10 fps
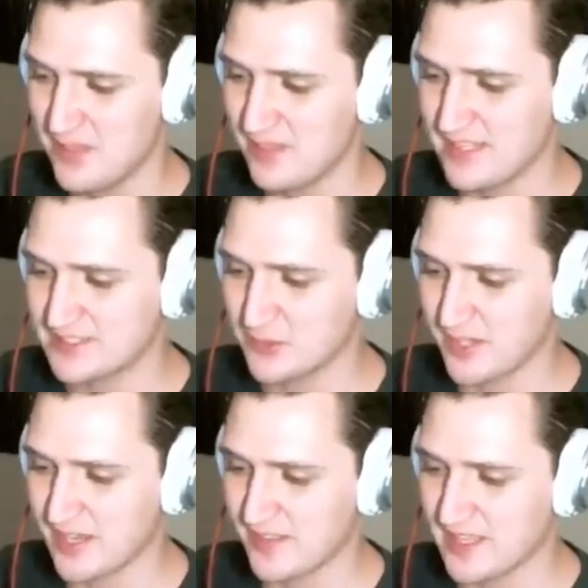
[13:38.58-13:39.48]
That's
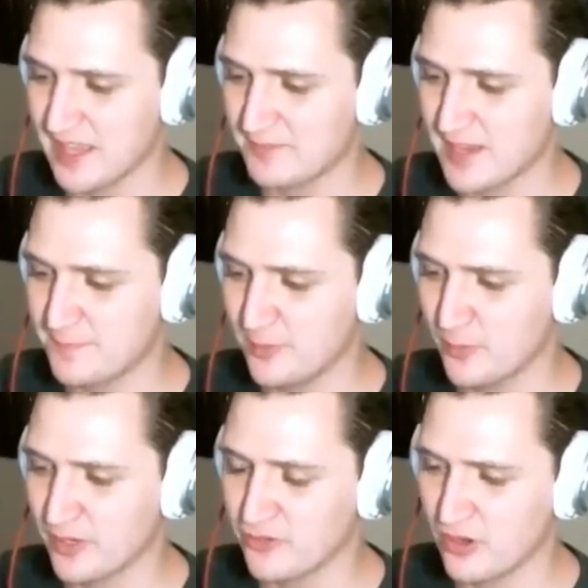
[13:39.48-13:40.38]
okay. I think I've got a feeling we're
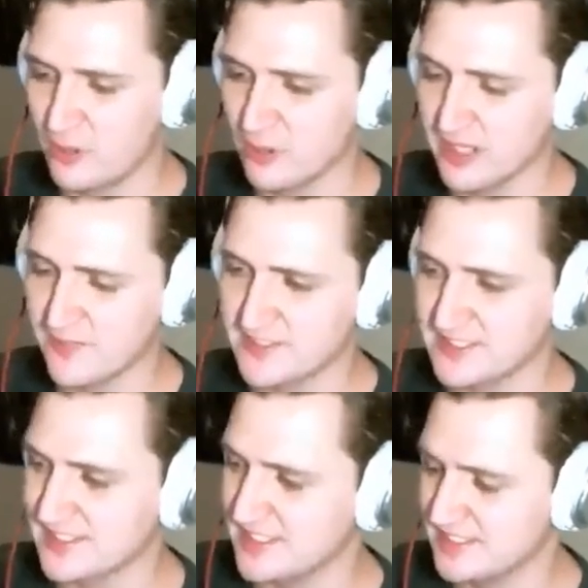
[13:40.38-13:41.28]
going to draw it. We're going to get
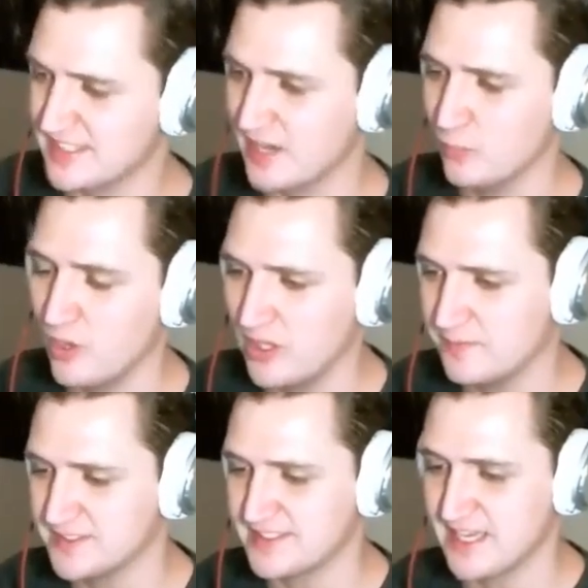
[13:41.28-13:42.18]
the 6/6 down, wall off
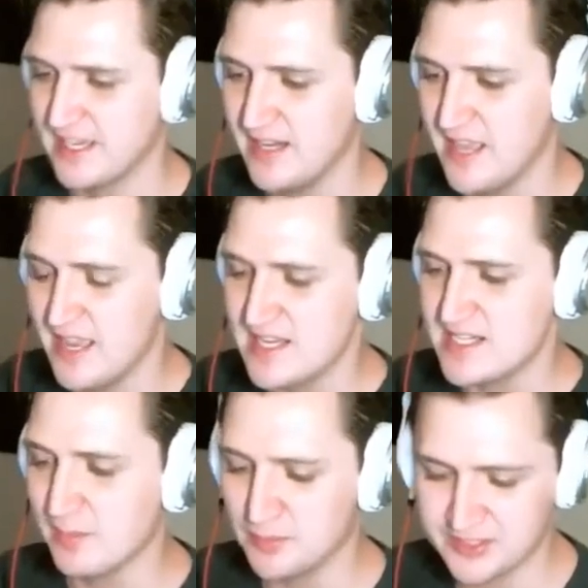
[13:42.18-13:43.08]
his side,
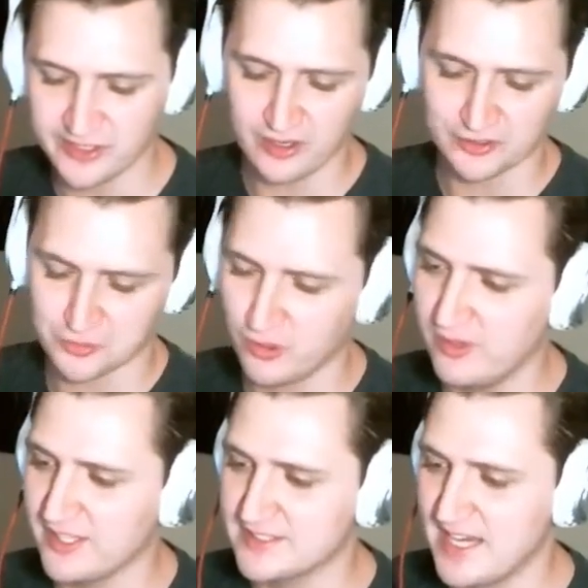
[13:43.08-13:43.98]
double Zendikar's Royal
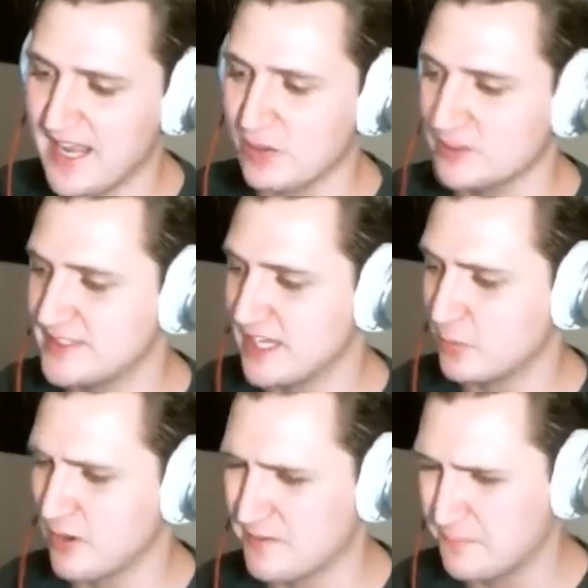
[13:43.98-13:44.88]
against an aggro deck,
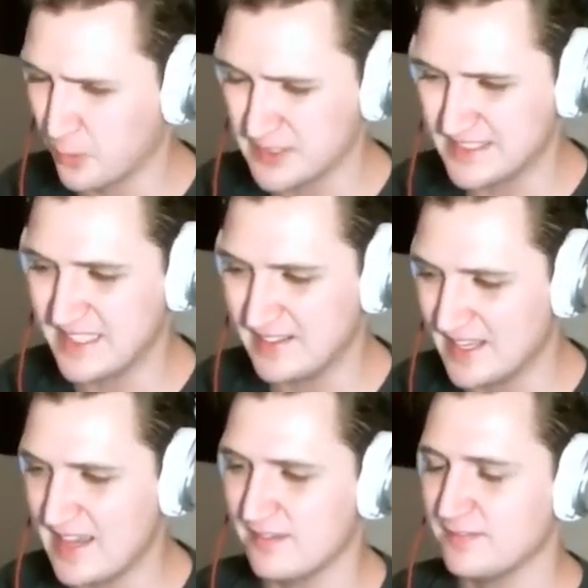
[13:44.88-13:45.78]
and we're at 14
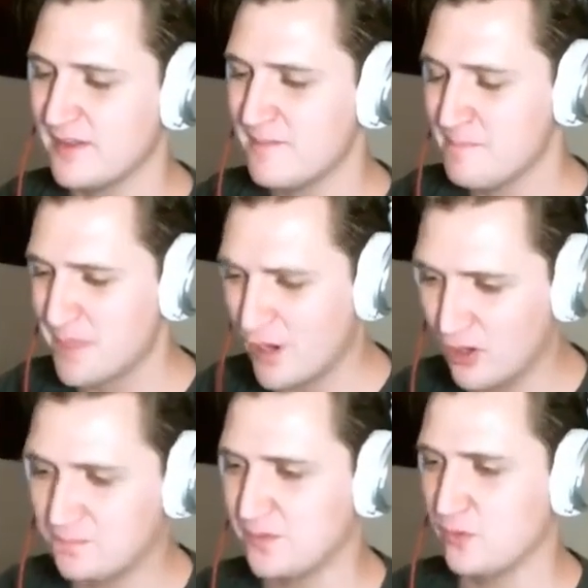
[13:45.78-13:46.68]
life.
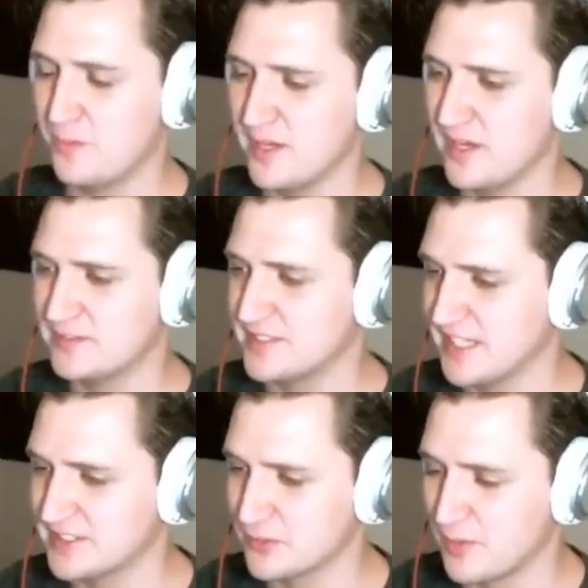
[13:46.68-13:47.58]
Hopefully will be enough to take
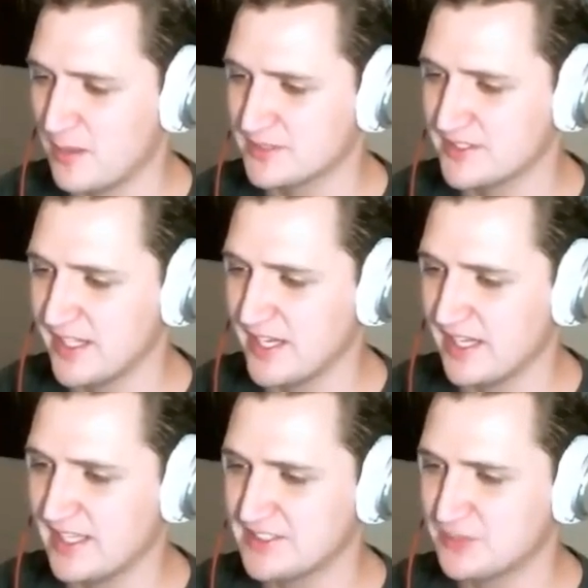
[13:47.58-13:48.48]
us to Promised Land. I
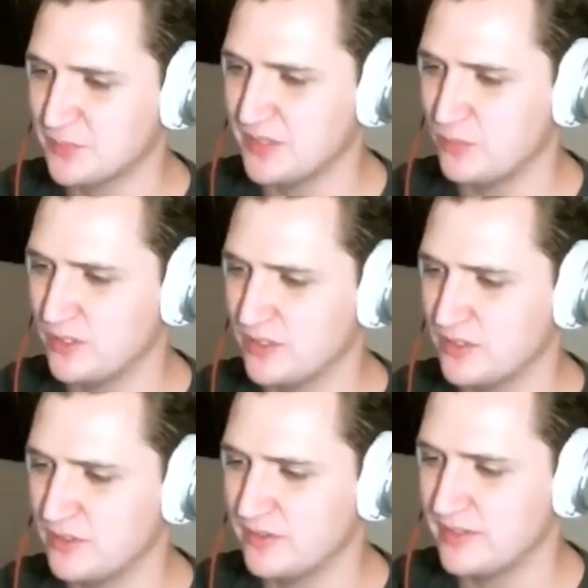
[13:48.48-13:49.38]
guess we
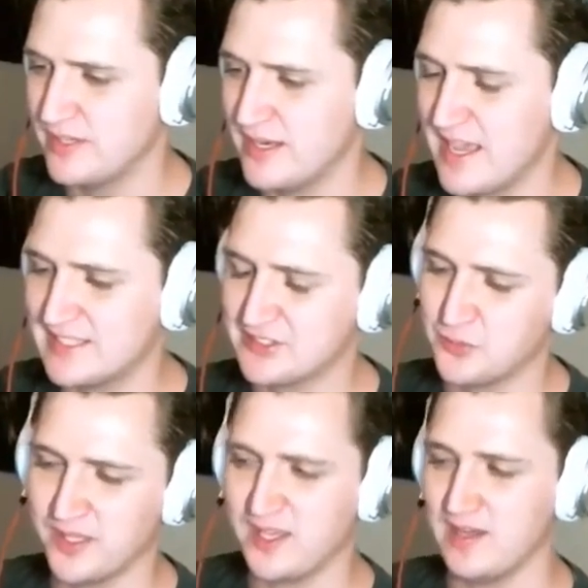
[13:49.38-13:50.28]
will not
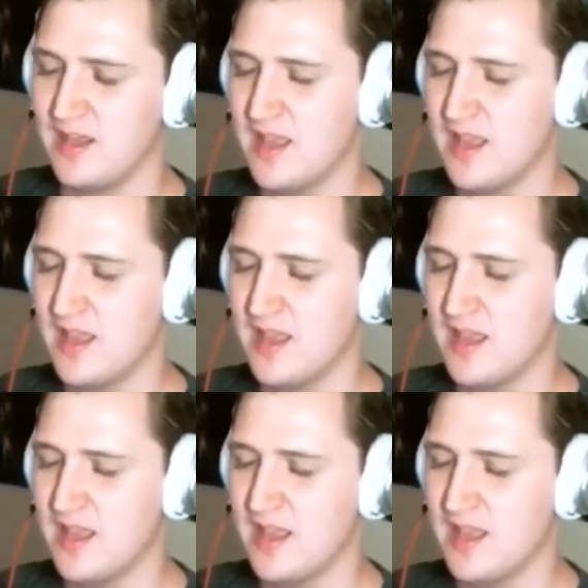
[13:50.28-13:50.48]
swing in.